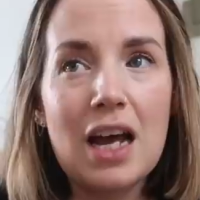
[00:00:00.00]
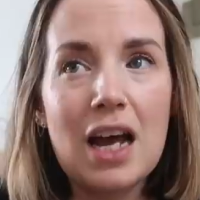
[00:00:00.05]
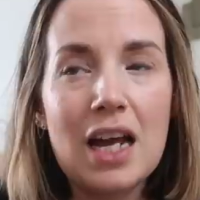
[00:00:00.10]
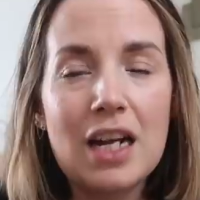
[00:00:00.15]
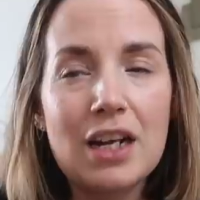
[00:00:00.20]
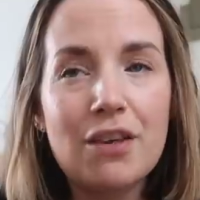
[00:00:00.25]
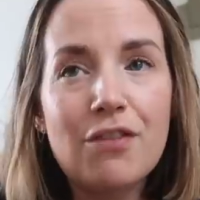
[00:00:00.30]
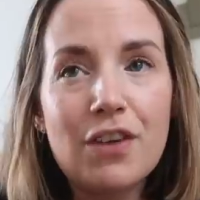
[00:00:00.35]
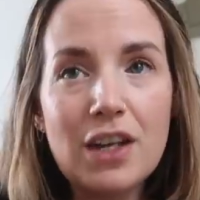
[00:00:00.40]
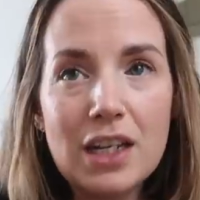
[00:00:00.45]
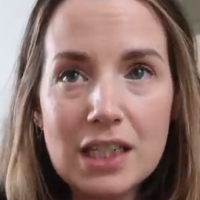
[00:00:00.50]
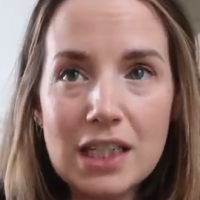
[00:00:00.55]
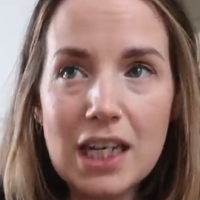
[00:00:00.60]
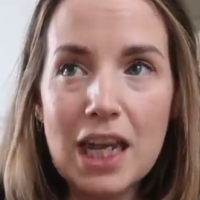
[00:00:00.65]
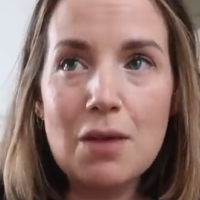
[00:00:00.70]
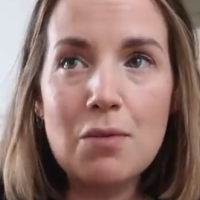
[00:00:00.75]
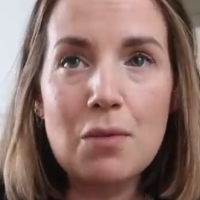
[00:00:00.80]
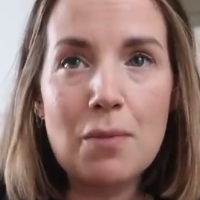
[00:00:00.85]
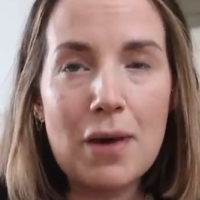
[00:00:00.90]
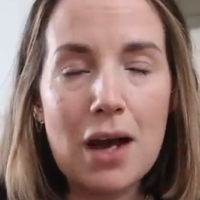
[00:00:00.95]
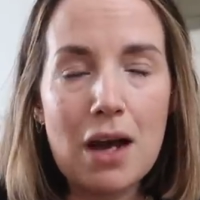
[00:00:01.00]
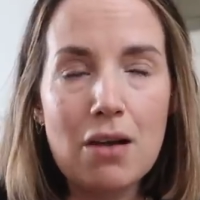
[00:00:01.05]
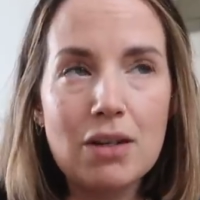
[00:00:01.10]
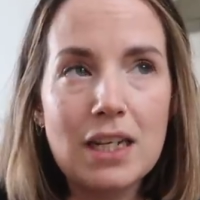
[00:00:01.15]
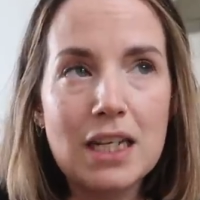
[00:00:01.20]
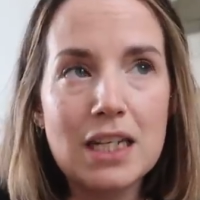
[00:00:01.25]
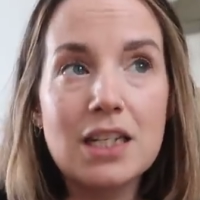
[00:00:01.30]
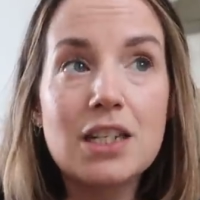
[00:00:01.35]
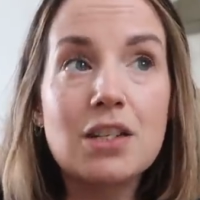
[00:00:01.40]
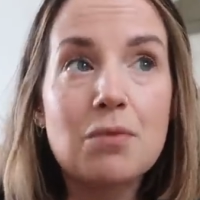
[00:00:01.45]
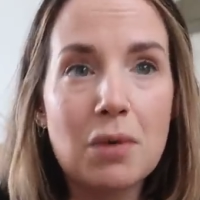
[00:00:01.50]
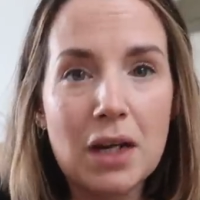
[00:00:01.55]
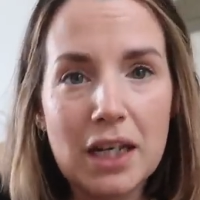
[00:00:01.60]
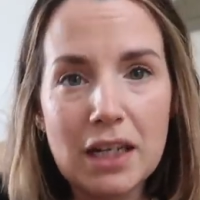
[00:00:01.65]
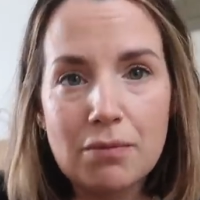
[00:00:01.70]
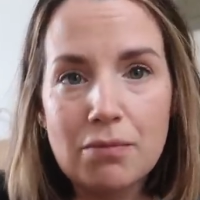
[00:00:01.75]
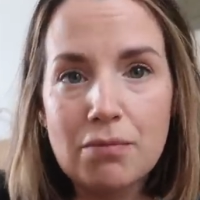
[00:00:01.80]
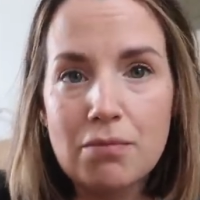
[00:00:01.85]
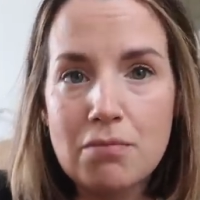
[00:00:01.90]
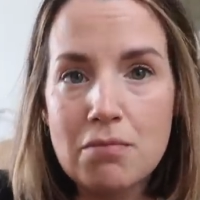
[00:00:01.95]
And it first came about into
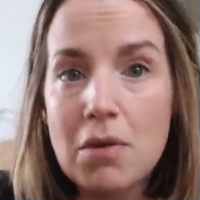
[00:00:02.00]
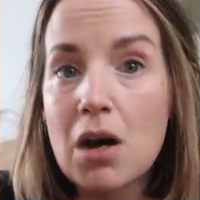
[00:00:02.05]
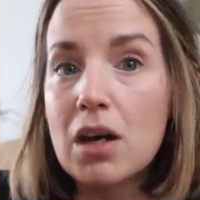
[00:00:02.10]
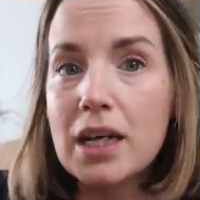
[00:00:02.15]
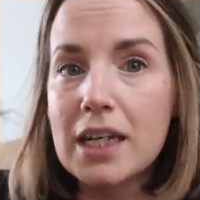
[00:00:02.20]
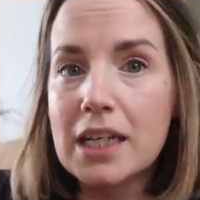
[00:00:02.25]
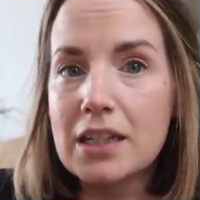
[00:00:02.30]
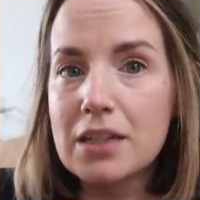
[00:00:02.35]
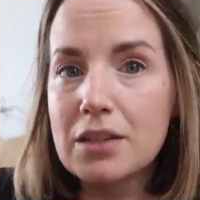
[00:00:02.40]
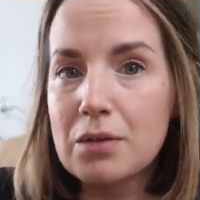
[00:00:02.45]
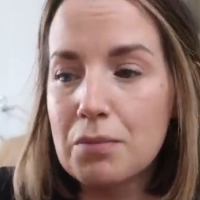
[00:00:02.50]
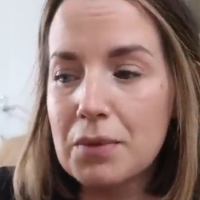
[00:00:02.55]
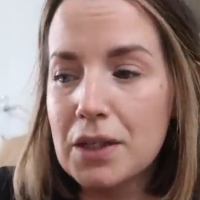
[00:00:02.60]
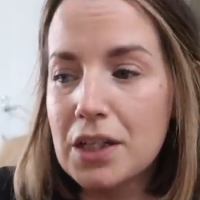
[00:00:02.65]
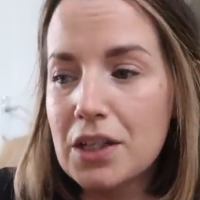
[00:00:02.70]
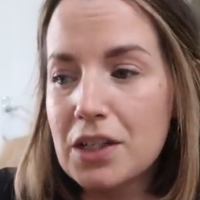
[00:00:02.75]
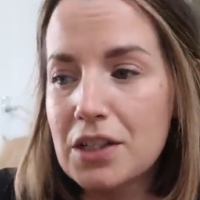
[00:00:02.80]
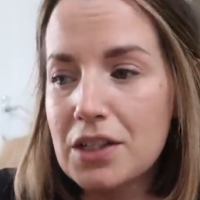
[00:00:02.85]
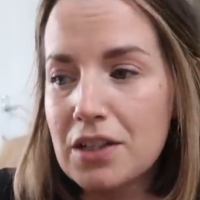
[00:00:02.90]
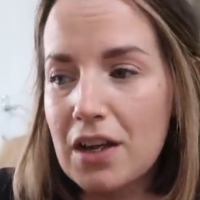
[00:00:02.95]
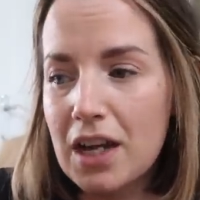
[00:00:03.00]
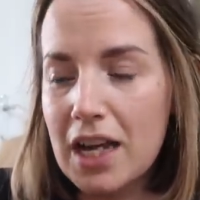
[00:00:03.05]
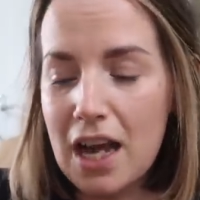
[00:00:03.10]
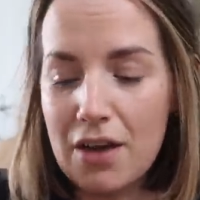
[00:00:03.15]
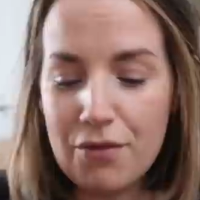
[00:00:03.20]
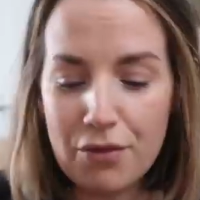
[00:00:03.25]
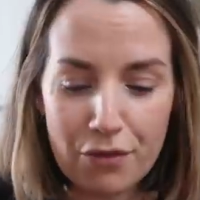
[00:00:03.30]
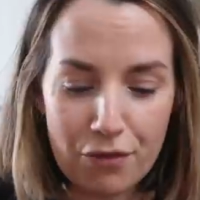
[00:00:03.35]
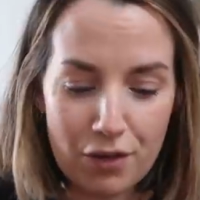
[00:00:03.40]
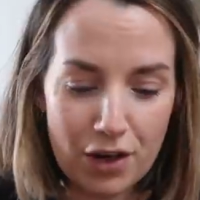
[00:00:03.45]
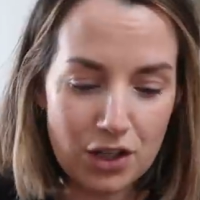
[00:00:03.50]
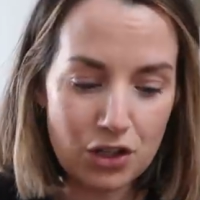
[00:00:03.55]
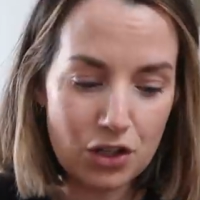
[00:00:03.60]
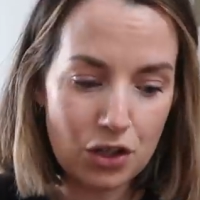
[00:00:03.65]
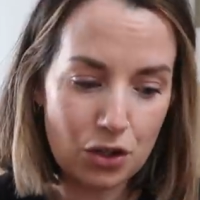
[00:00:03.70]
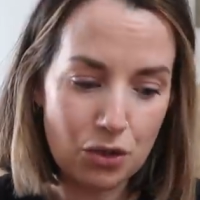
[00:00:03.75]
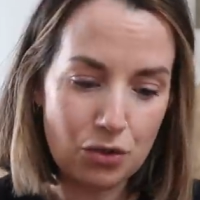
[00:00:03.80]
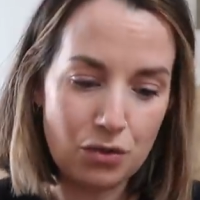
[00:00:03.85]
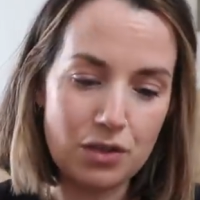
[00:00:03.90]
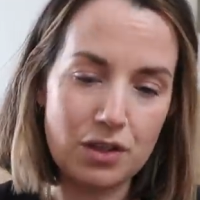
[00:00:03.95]
my mind because I have a friend
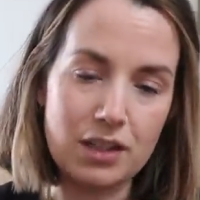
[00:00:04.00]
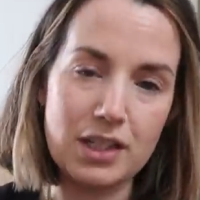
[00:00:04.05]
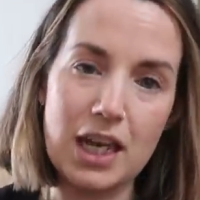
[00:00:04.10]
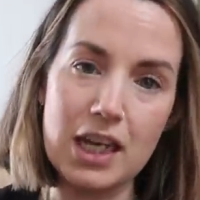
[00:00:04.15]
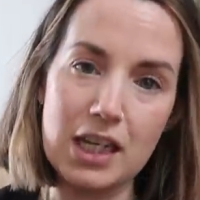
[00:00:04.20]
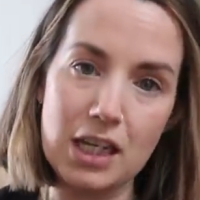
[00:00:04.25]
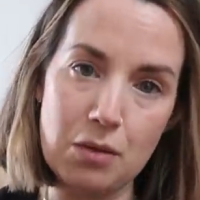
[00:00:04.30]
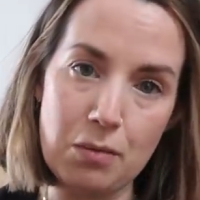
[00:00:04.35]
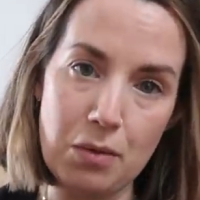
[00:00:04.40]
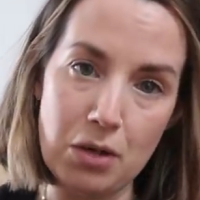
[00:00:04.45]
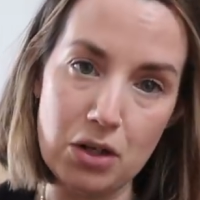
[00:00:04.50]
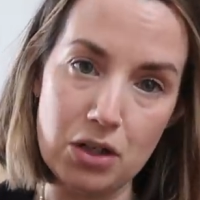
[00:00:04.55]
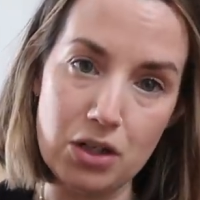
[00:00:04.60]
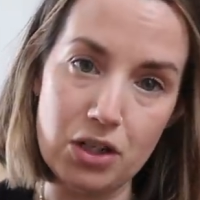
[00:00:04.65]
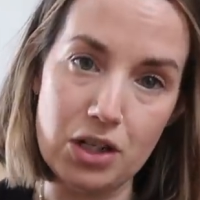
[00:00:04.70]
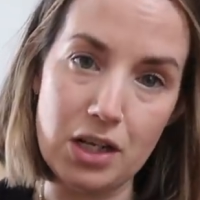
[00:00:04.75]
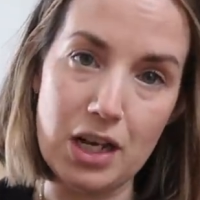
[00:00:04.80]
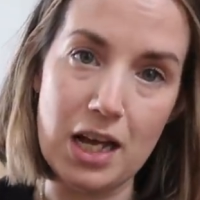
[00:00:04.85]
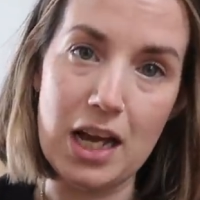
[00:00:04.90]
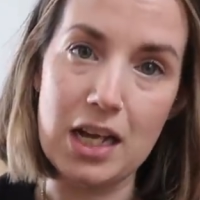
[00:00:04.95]
who does acupuncture,